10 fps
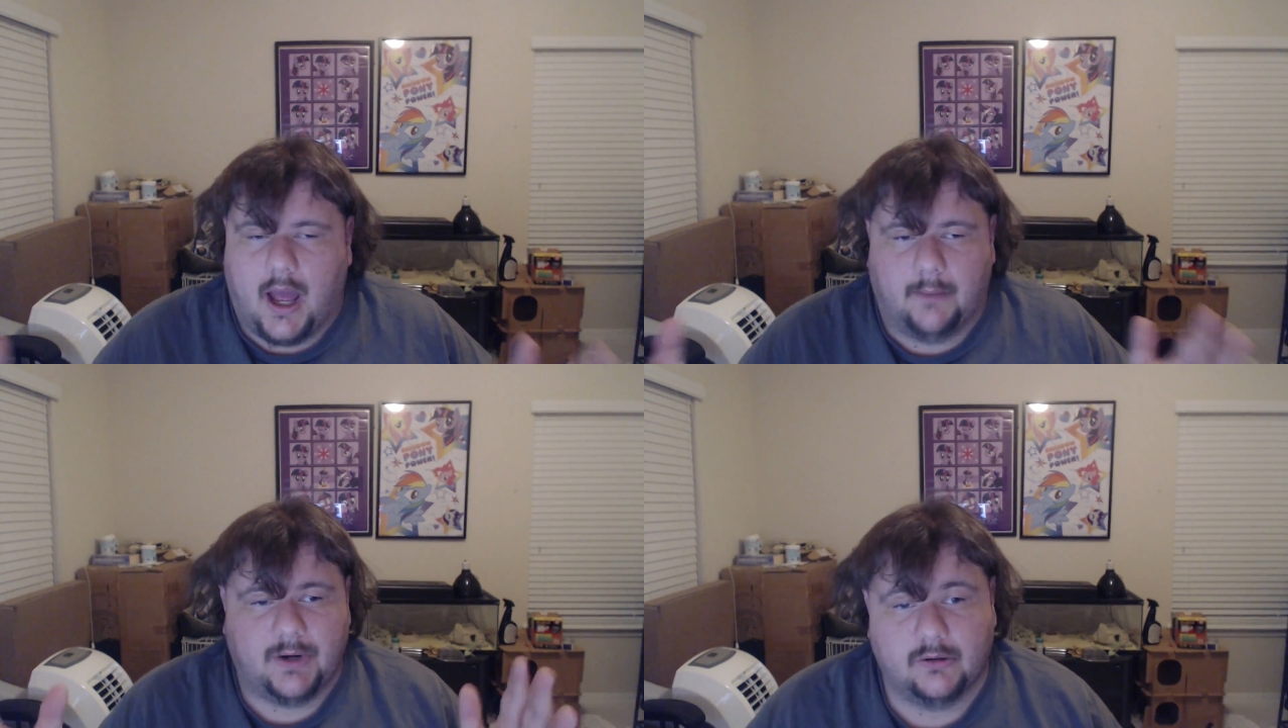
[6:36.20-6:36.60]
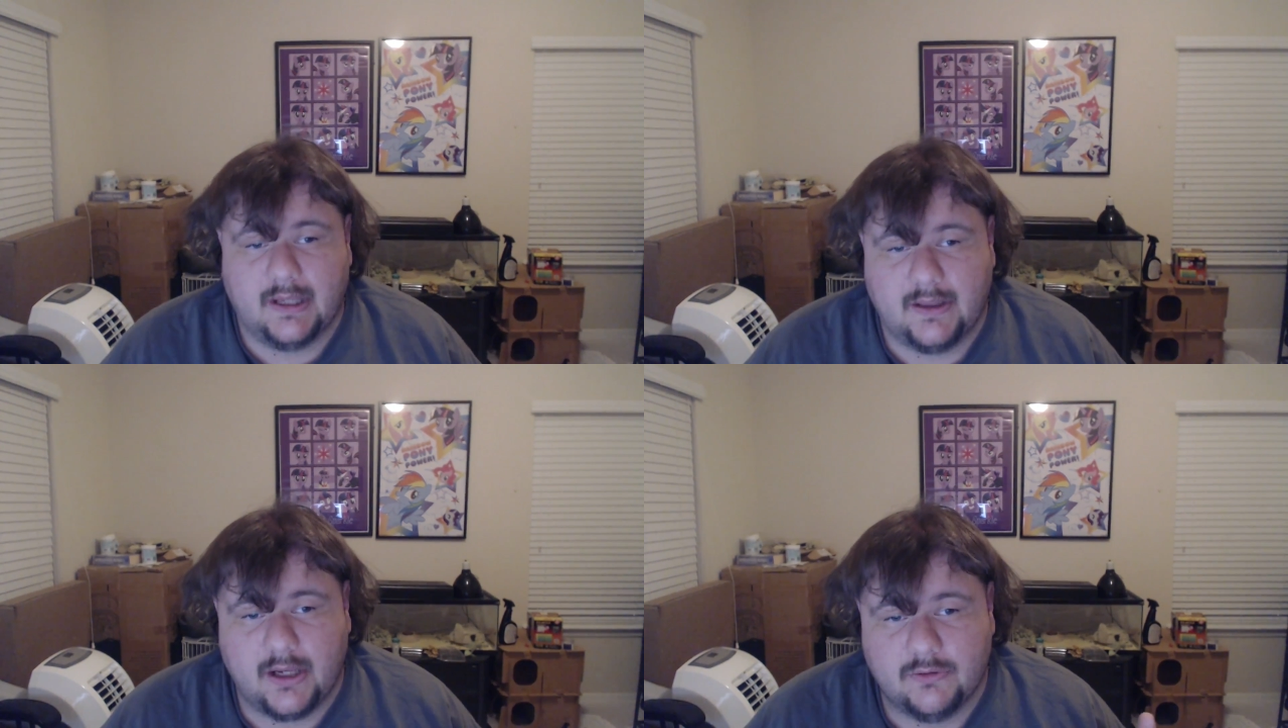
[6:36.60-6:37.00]

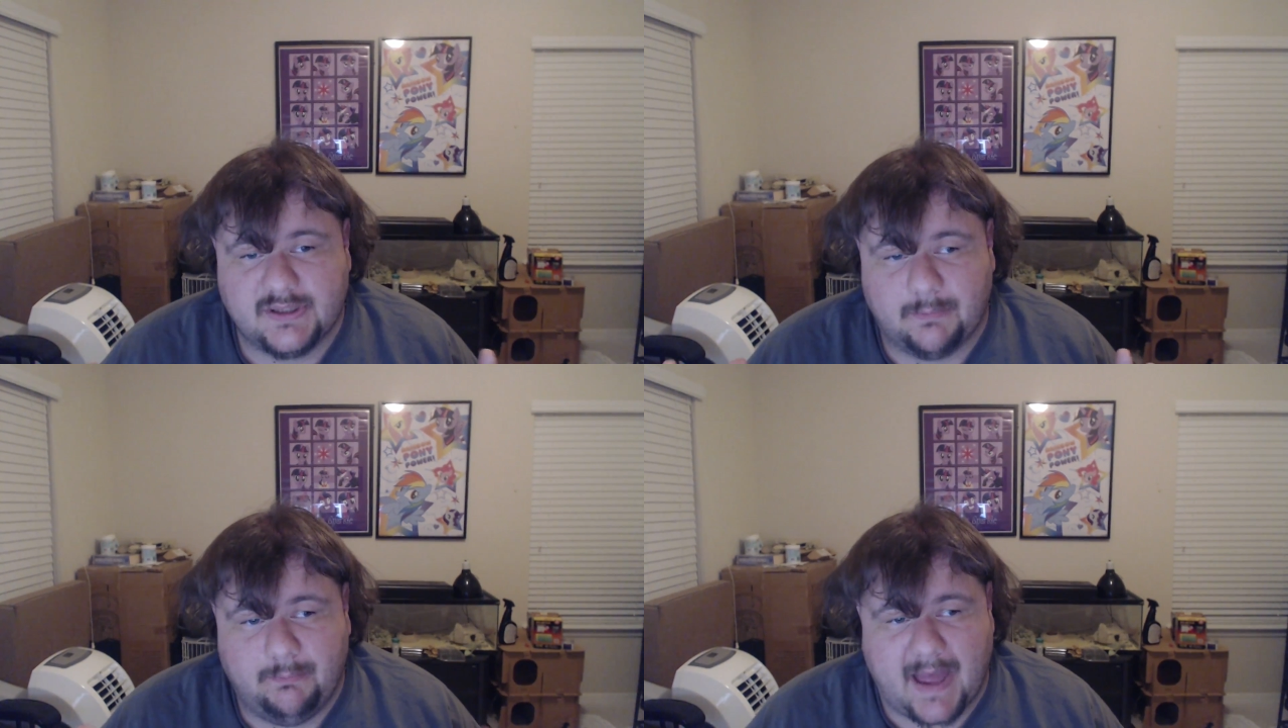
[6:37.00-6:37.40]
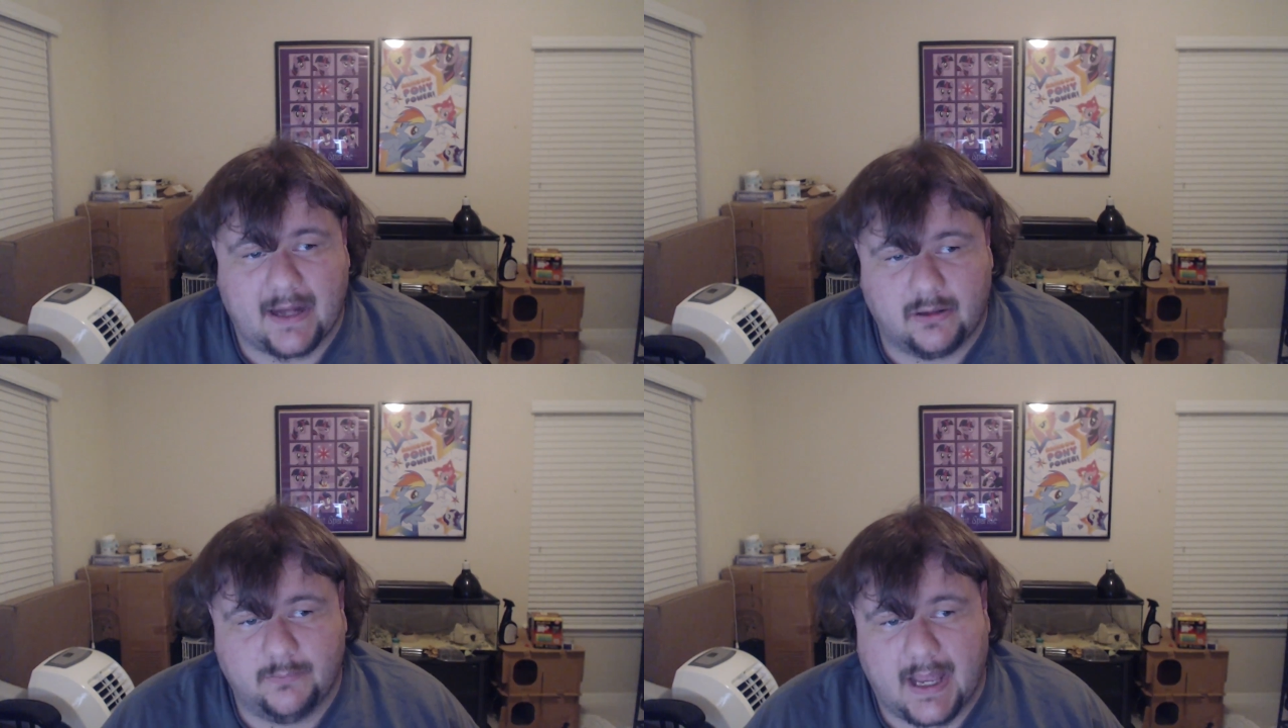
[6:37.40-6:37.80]
Apparently, they used a
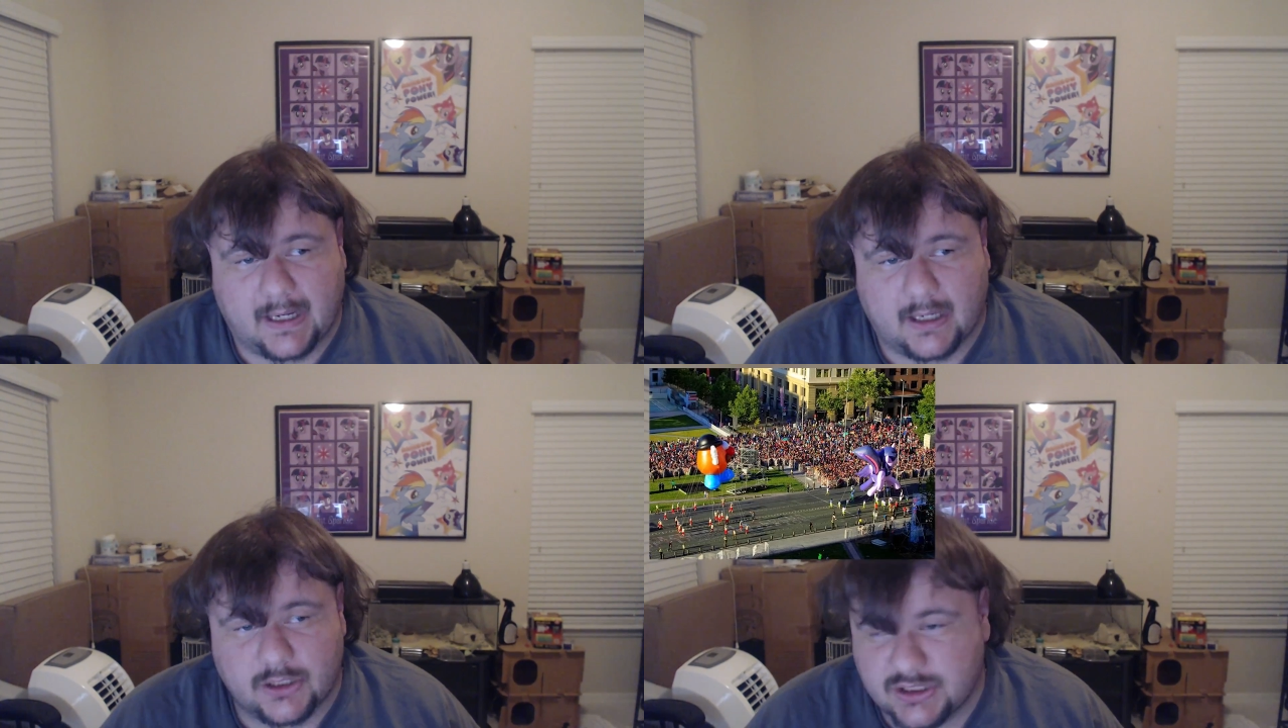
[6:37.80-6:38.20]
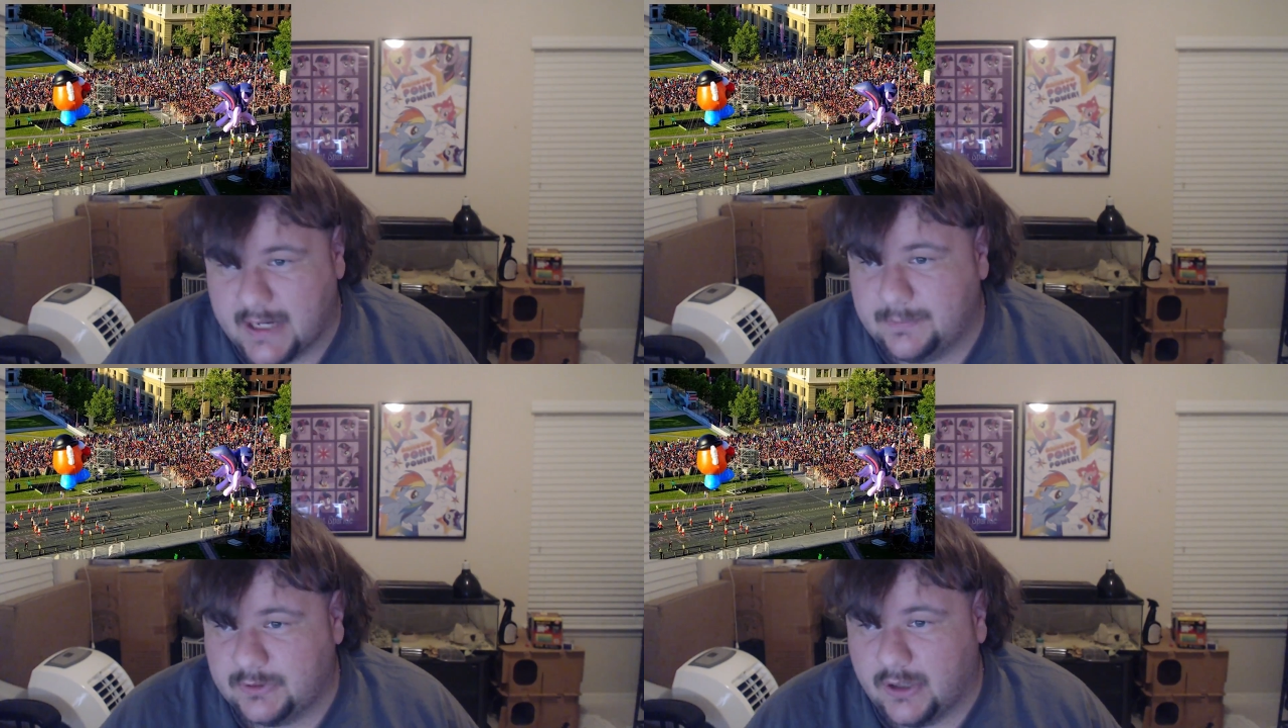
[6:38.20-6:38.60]
battle mech
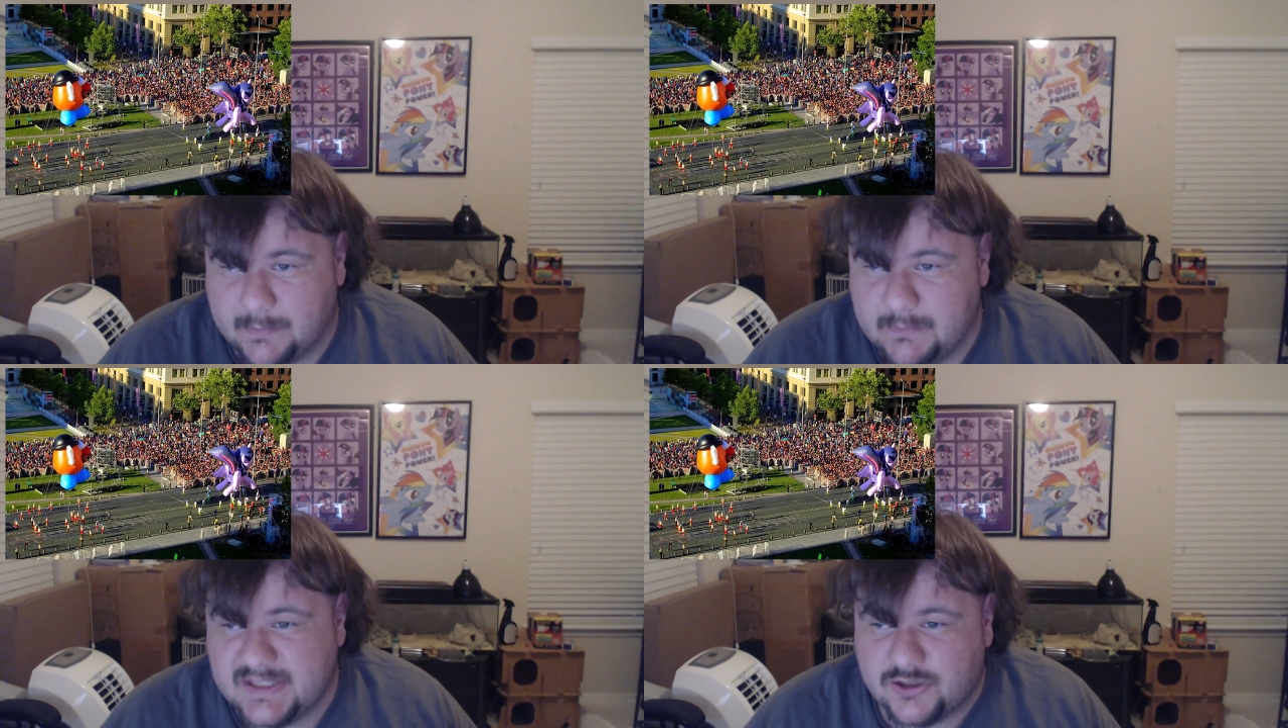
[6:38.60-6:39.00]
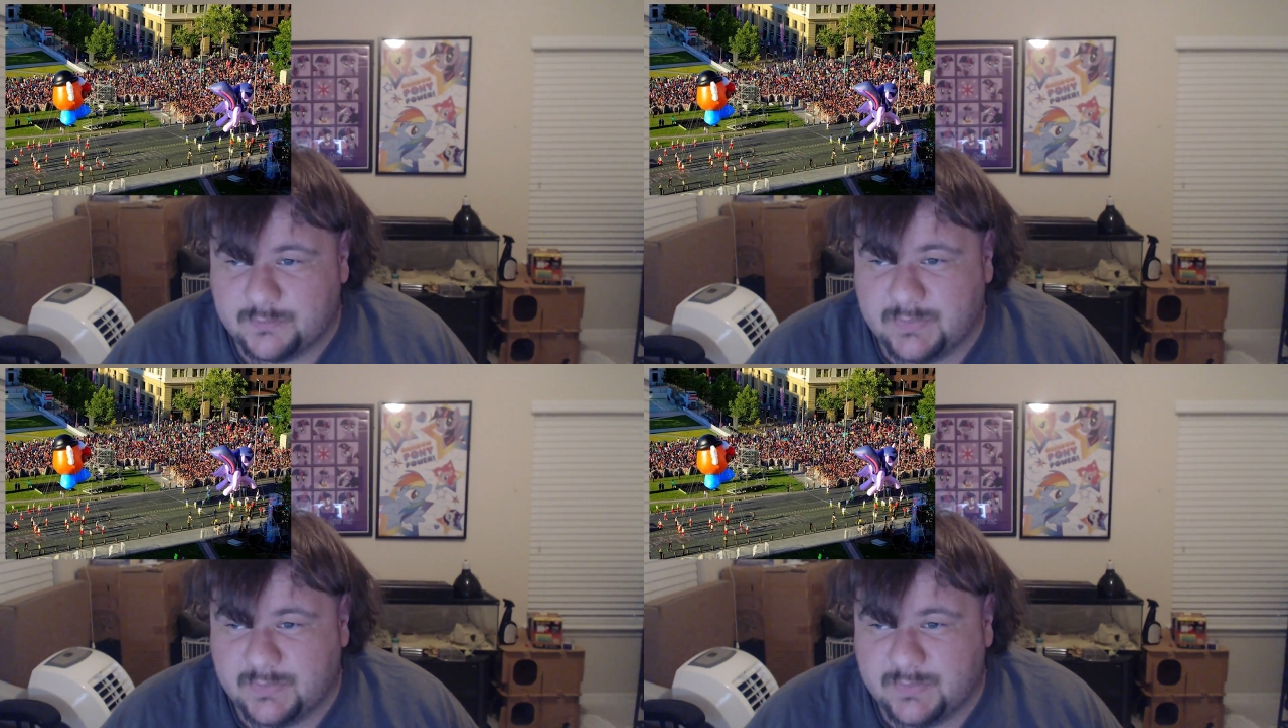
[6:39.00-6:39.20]
shaped like Mr.